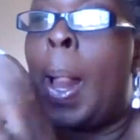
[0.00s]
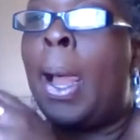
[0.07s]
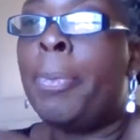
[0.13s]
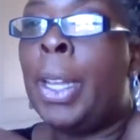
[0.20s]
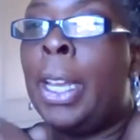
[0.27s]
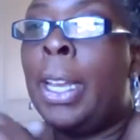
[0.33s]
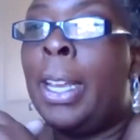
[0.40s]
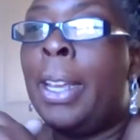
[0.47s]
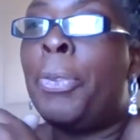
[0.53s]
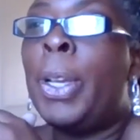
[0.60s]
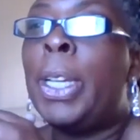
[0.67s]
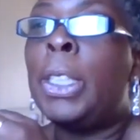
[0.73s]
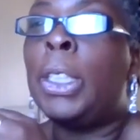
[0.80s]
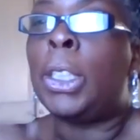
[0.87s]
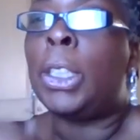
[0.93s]
Um,
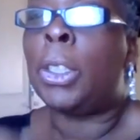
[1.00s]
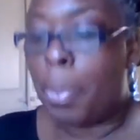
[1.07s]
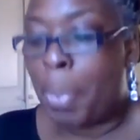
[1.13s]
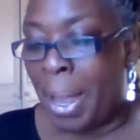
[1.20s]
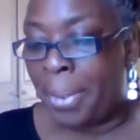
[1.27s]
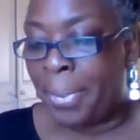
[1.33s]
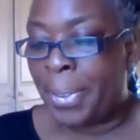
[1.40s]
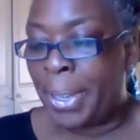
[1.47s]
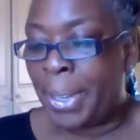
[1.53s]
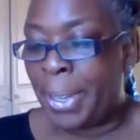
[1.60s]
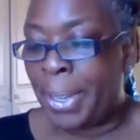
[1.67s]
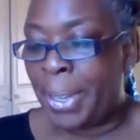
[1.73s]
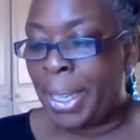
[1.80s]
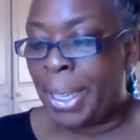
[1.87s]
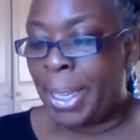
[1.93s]
if we can talk about,
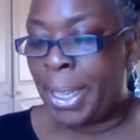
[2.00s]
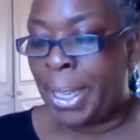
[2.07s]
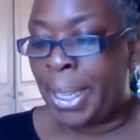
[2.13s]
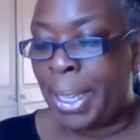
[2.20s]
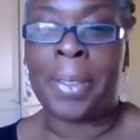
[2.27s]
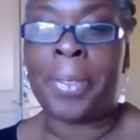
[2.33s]
first of all,